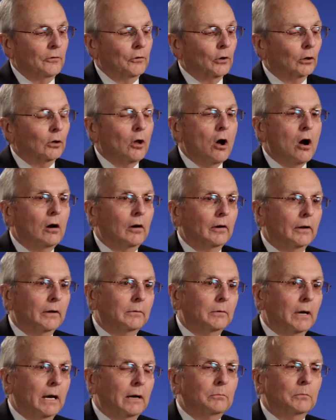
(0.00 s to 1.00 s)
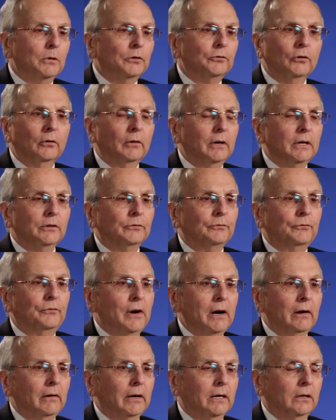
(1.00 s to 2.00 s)
The law in, in Missouri is
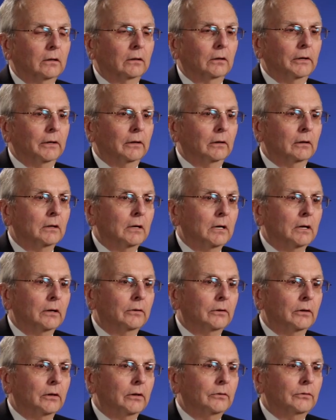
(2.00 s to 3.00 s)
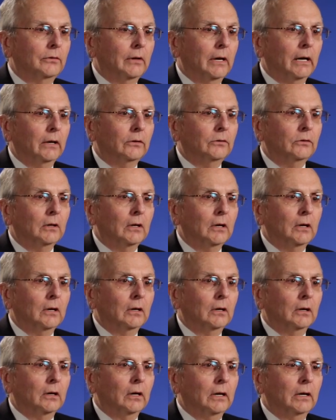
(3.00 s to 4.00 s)
very clear uh, that
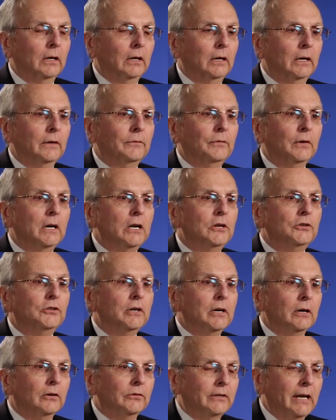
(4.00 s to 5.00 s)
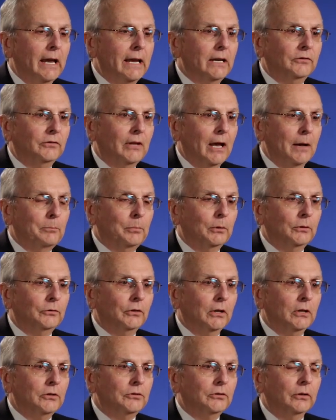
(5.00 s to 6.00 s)
uh, if an engineer takes that
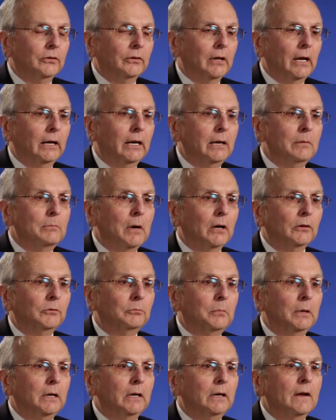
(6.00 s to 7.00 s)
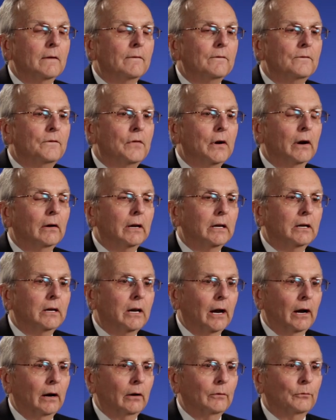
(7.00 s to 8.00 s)
position, that he must be very
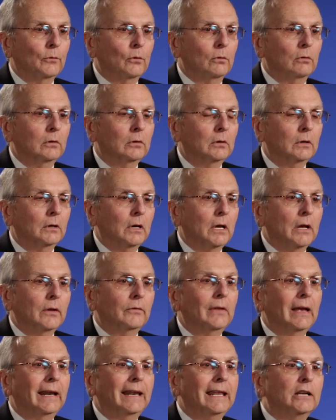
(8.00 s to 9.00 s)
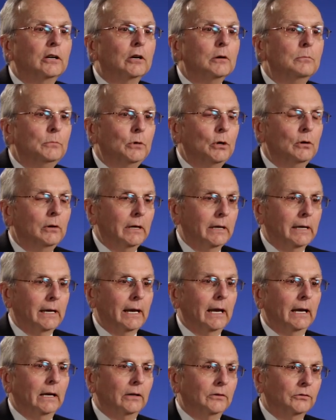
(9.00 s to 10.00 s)
careful that he
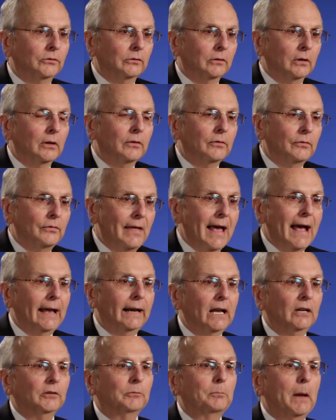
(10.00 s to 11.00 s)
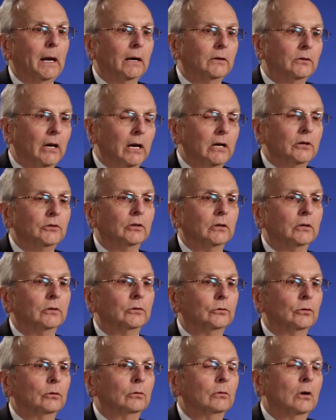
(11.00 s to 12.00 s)
communicates that
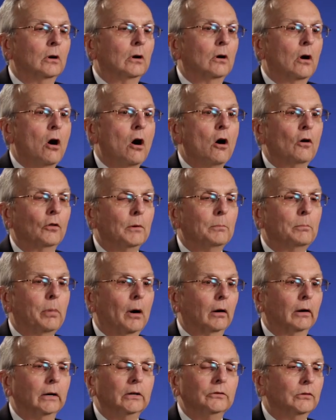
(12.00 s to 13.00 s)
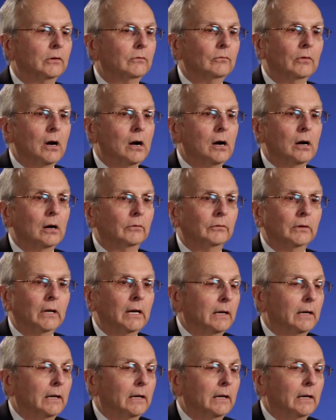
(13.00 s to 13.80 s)
expectation to all the parties involved.